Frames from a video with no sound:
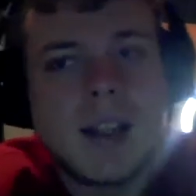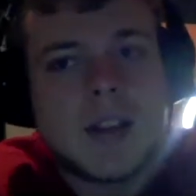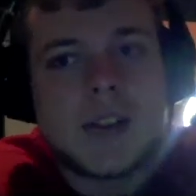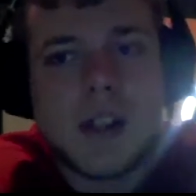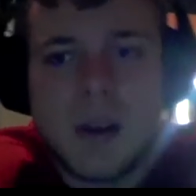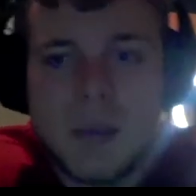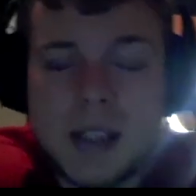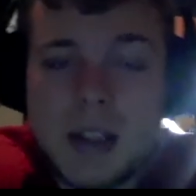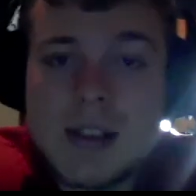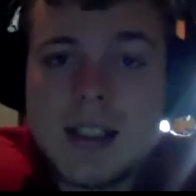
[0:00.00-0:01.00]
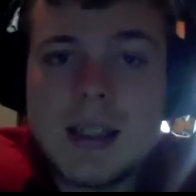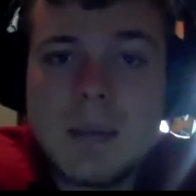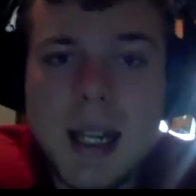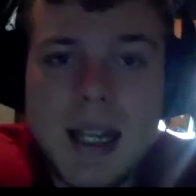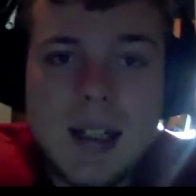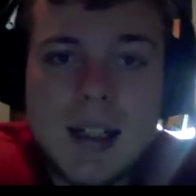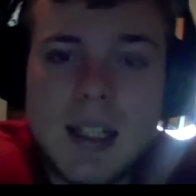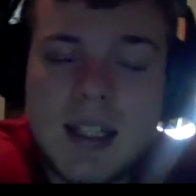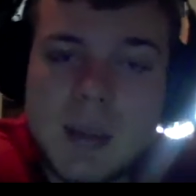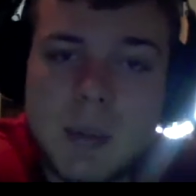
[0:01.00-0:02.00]
So I mean, there's a demand, and
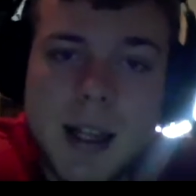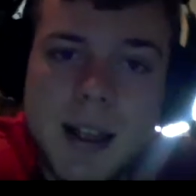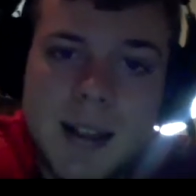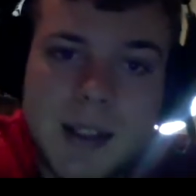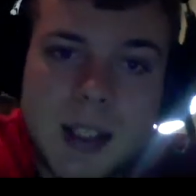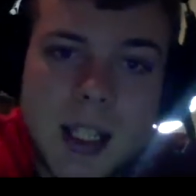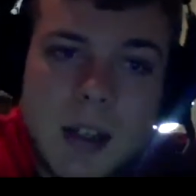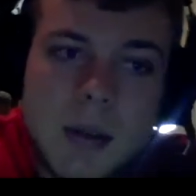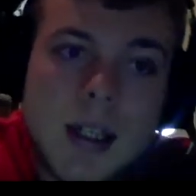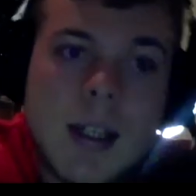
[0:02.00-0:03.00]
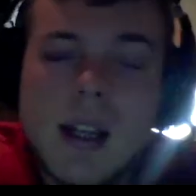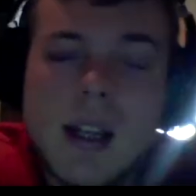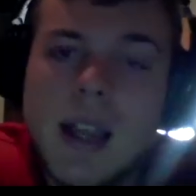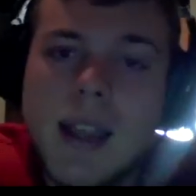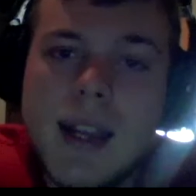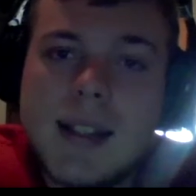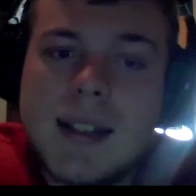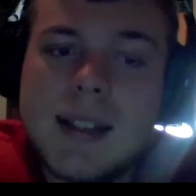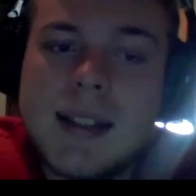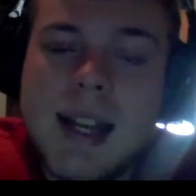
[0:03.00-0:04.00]
the supply is low, and
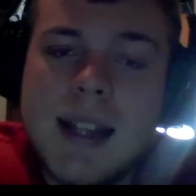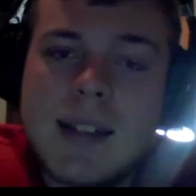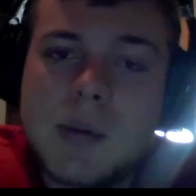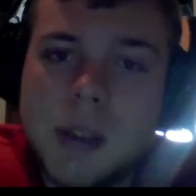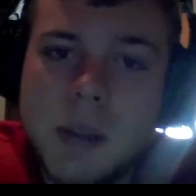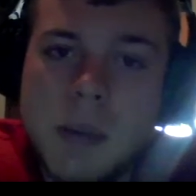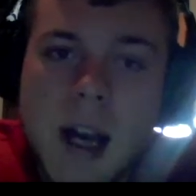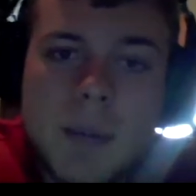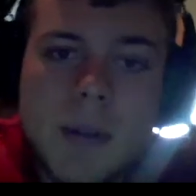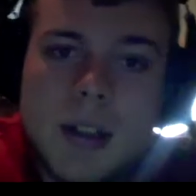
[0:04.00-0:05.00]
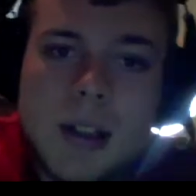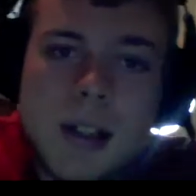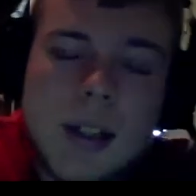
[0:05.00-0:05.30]
that's really popular.